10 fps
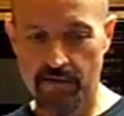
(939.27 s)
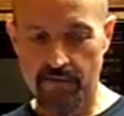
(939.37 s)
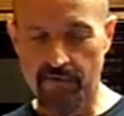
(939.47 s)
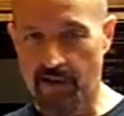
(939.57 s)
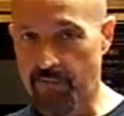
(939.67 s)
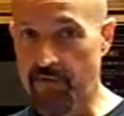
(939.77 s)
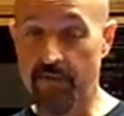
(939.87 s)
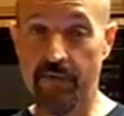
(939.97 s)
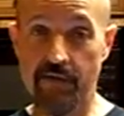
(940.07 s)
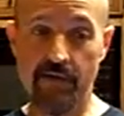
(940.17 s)
if they happen to
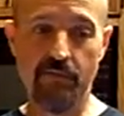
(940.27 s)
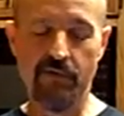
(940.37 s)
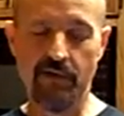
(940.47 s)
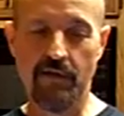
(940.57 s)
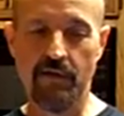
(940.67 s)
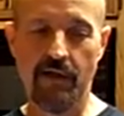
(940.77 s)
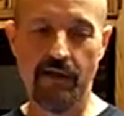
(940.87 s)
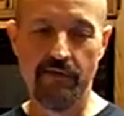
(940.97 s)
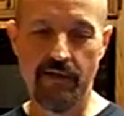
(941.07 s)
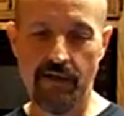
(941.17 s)
be this particular kind
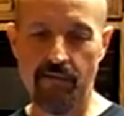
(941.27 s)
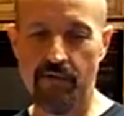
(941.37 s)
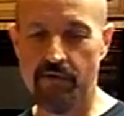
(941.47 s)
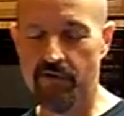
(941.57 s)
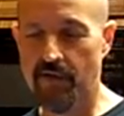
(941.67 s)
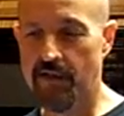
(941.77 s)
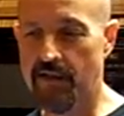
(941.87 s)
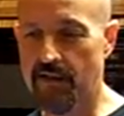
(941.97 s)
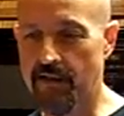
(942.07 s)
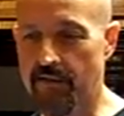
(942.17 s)
of date. You're trying to
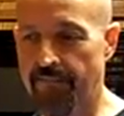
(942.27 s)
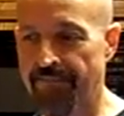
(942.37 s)
get